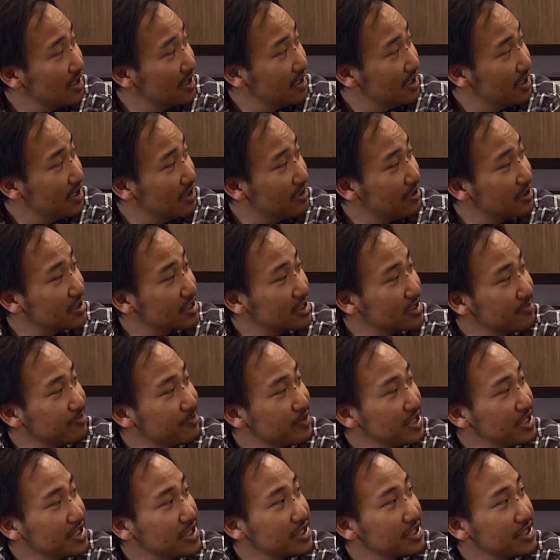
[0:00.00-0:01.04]
Here are some
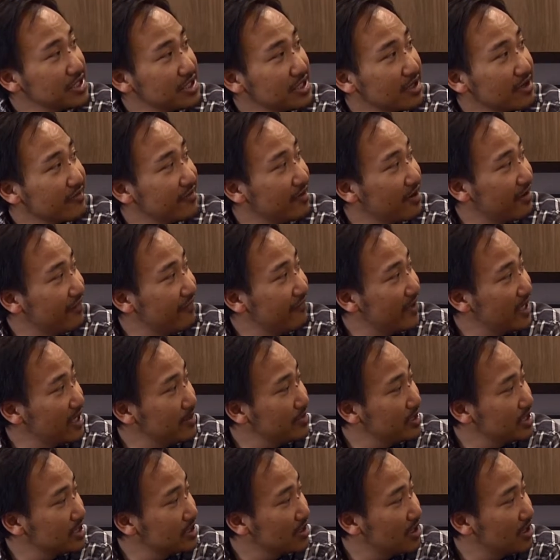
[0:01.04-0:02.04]
pictures of famous